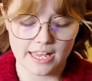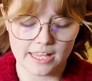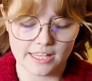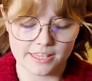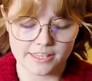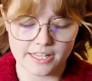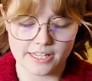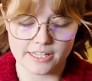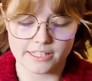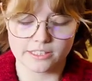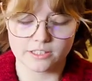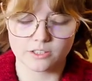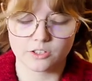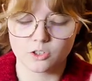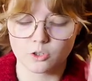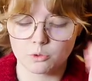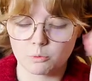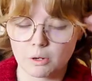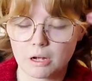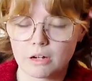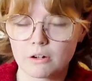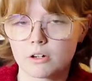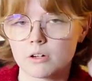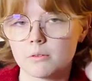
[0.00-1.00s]
then you're
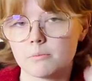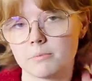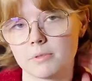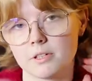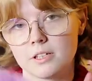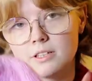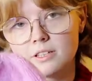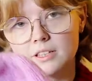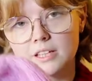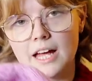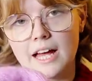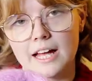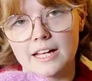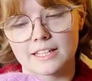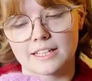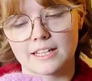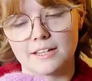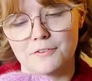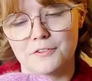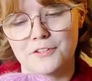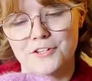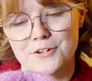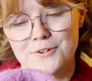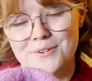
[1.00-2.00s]
welcome, but that
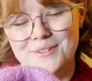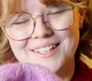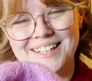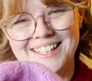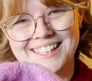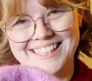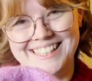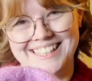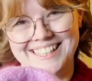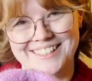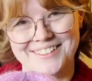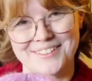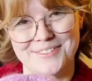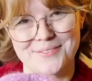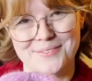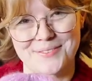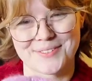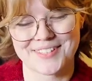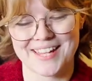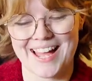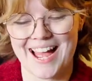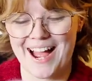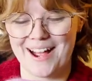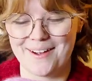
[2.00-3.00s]
gives you an idea of
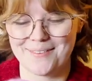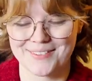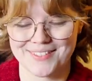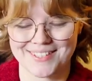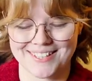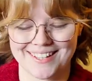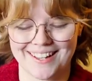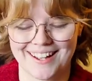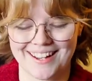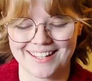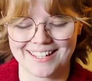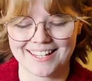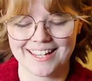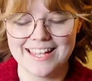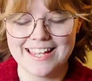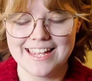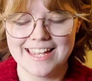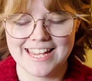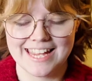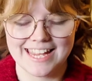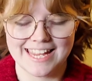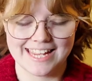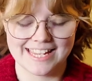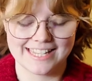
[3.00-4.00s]
what the hat was like.
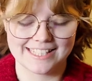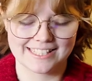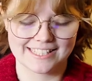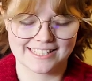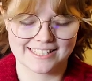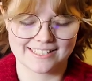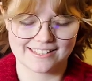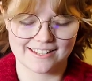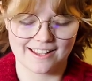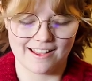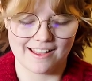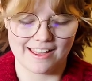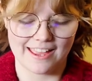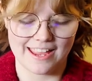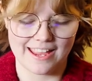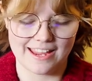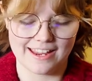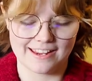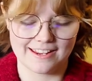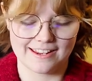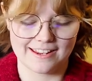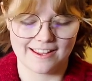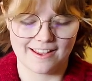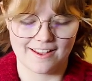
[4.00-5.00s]
It's
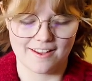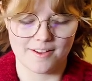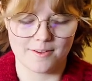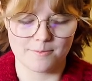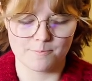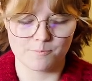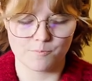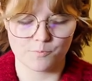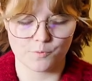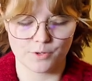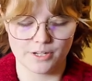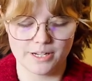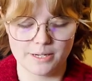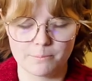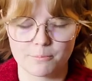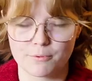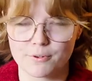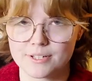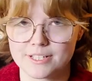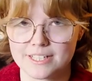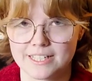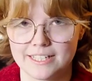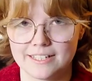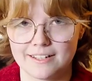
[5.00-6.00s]
a really
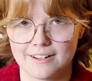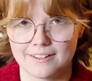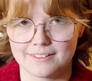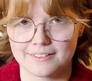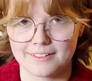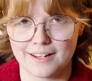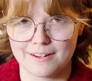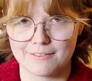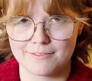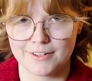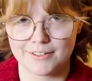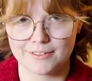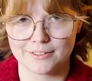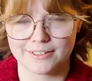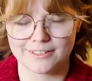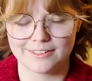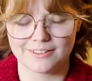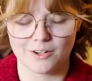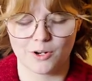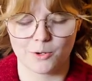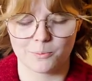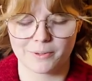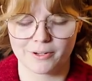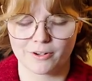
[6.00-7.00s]
pretty yarn that I found in
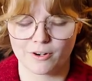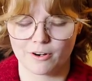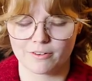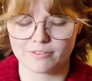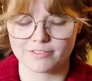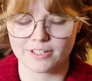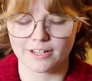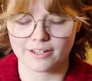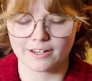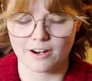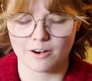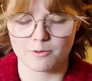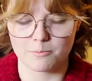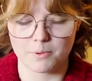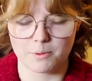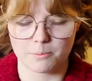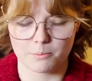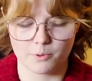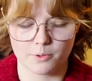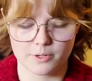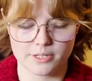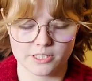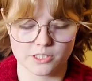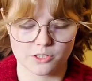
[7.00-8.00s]
Hobbycraft. I can't
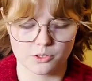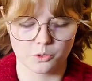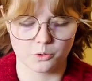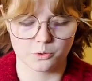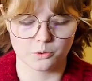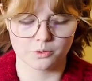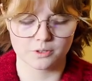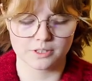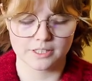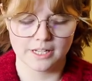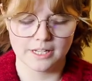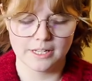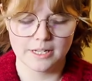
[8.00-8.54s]
remember what it's called,